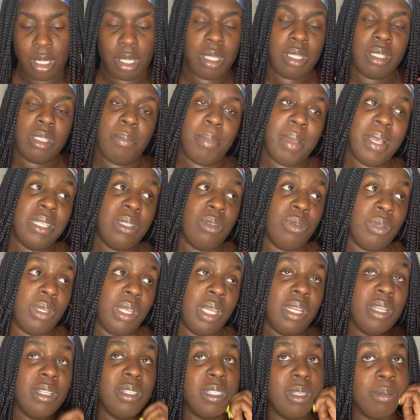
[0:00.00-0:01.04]
Somebody's gonna
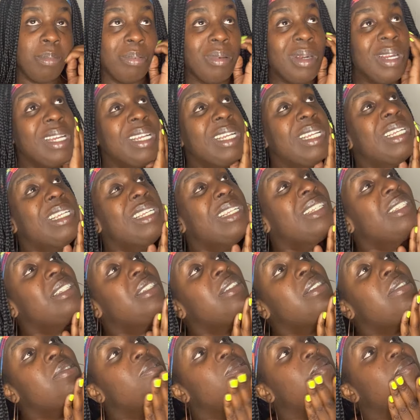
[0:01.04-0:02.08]
get a
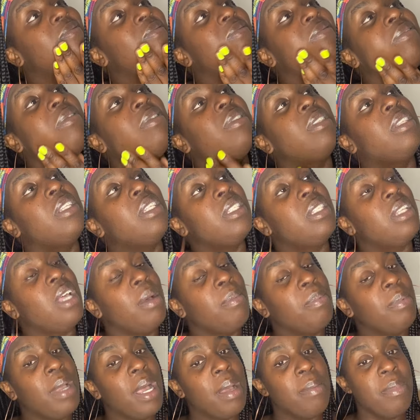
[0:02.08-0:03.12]
surprise this
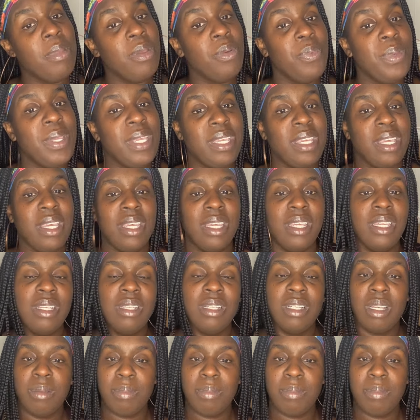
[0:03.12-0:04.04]
upcoming weekend.